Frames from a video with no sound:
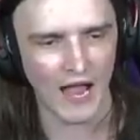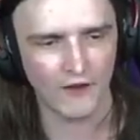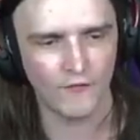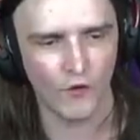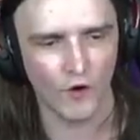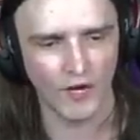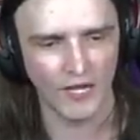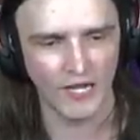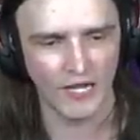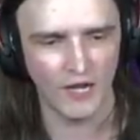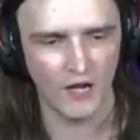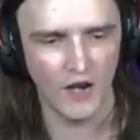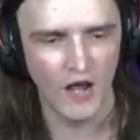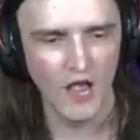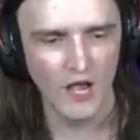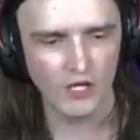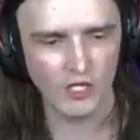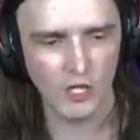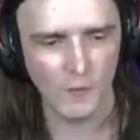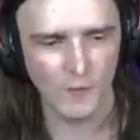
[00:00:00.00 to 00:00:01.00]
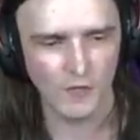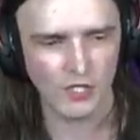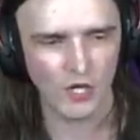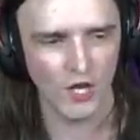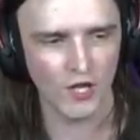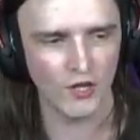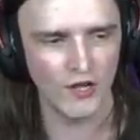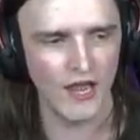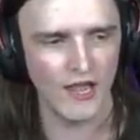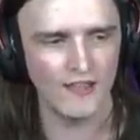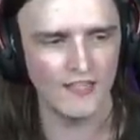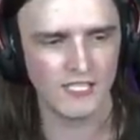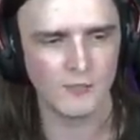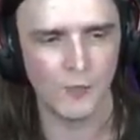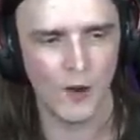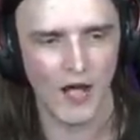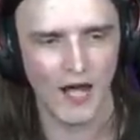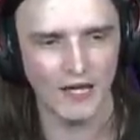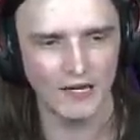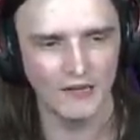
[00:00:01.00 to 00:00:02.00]
for you here. Supersonic going to hit the
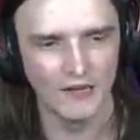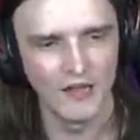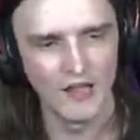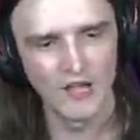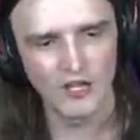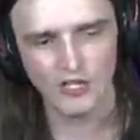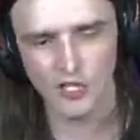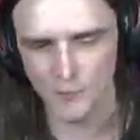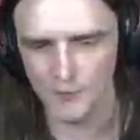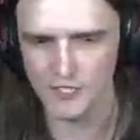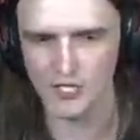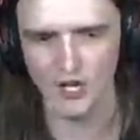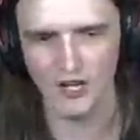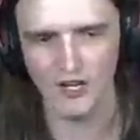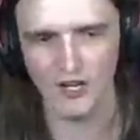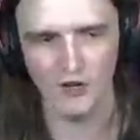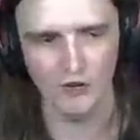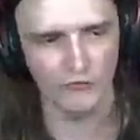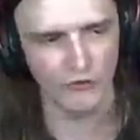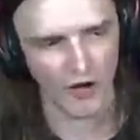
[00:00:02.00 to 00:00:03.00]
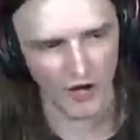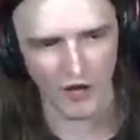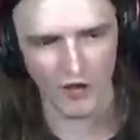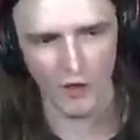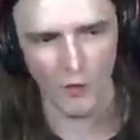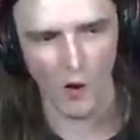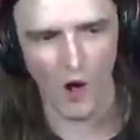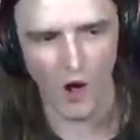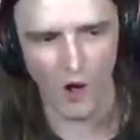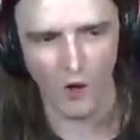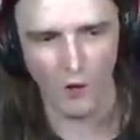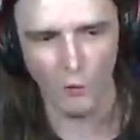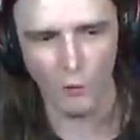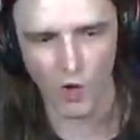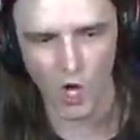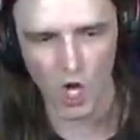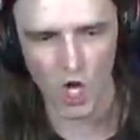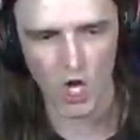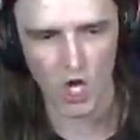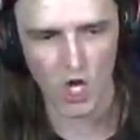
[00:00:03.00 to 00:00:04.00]
spring. Supersonic going to run on the wall.
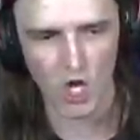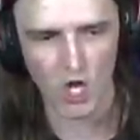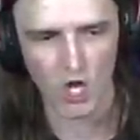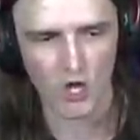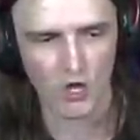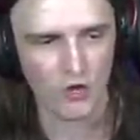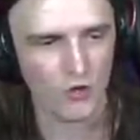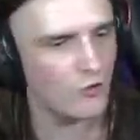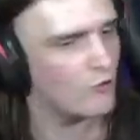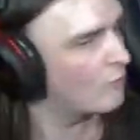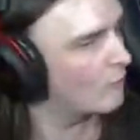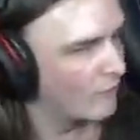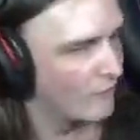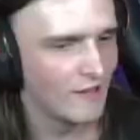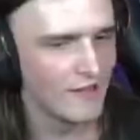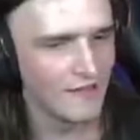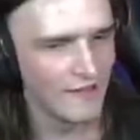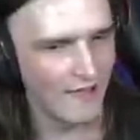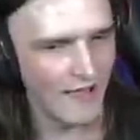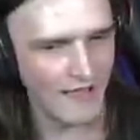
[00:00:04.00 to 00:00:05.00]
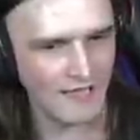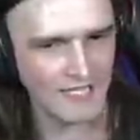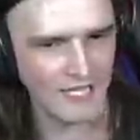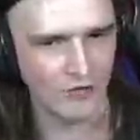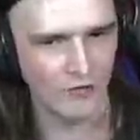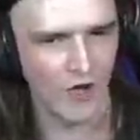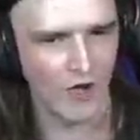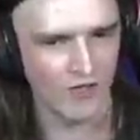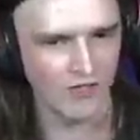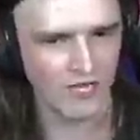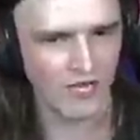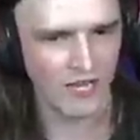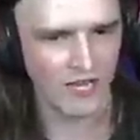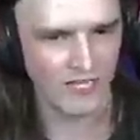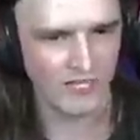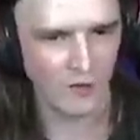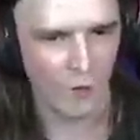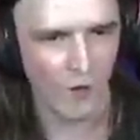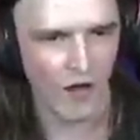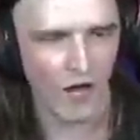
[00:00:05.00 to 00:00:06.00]
Woohoo! As he runs
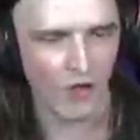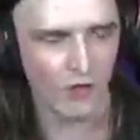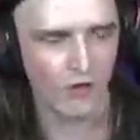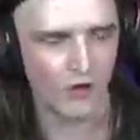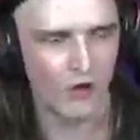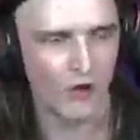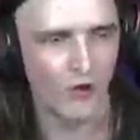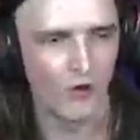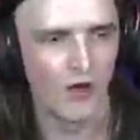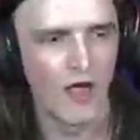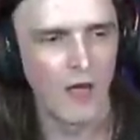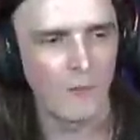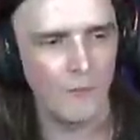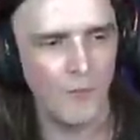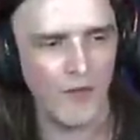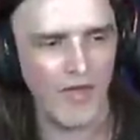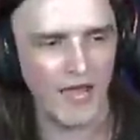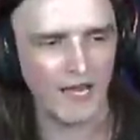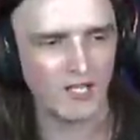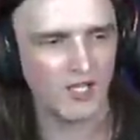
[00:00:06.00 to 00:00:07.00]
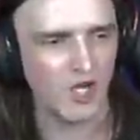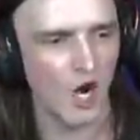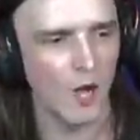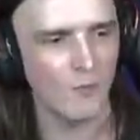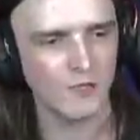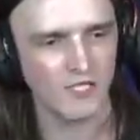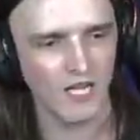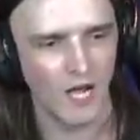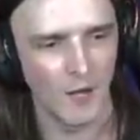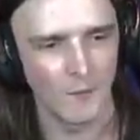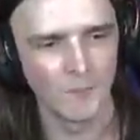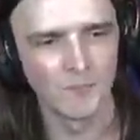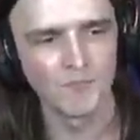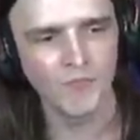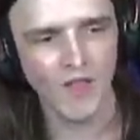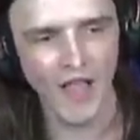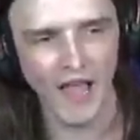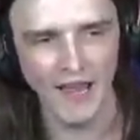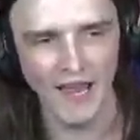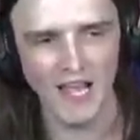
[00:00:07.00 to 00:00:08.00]
his way through, big jumps up.
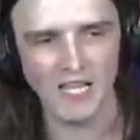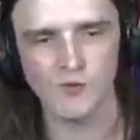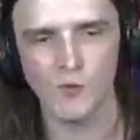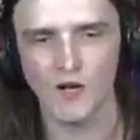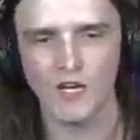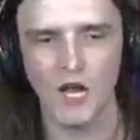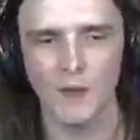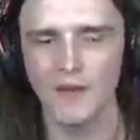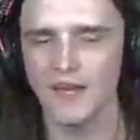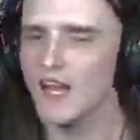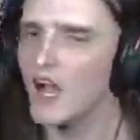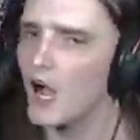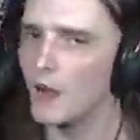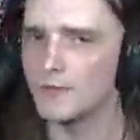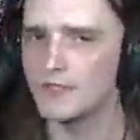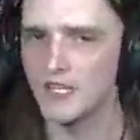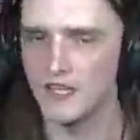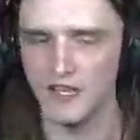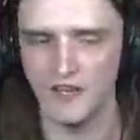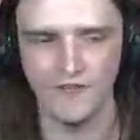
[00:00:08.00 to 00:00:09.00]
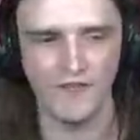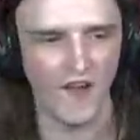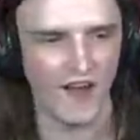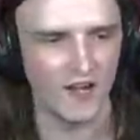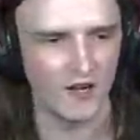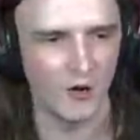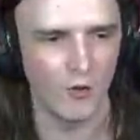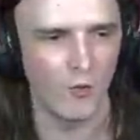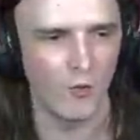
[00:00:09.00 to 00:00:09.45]
And as we're coming up to the final